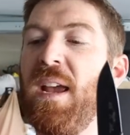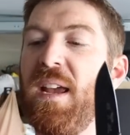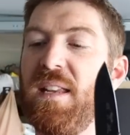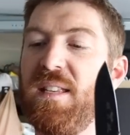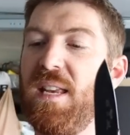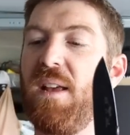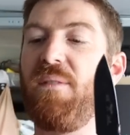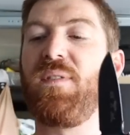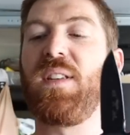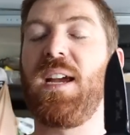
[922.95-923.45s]

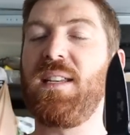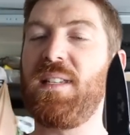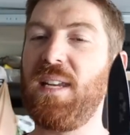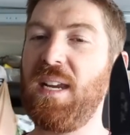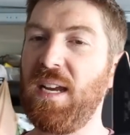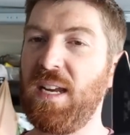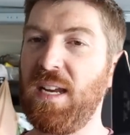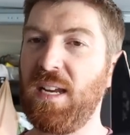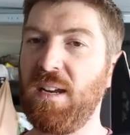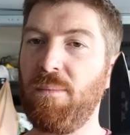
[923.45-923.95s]
Instead of
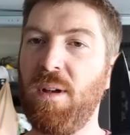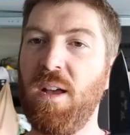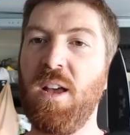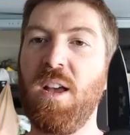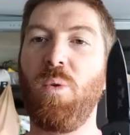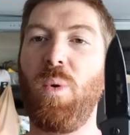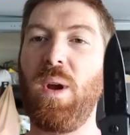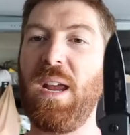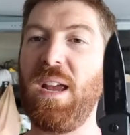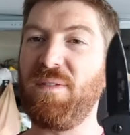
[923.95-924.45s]
titanium,
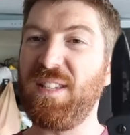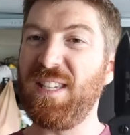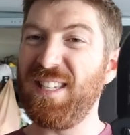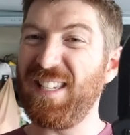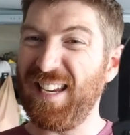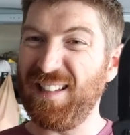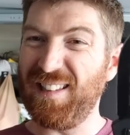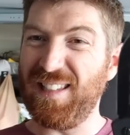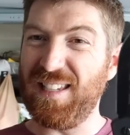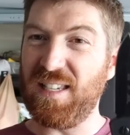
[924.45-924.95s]
we have
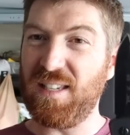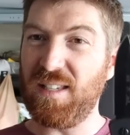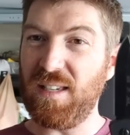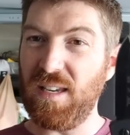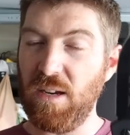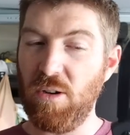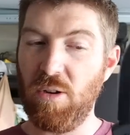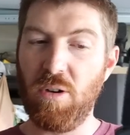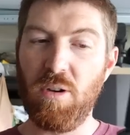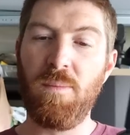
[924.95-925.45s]
stainless
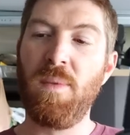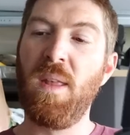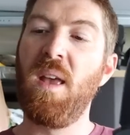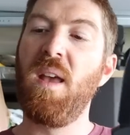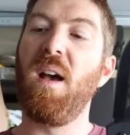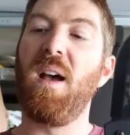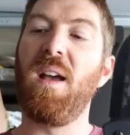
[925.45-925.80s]
steel.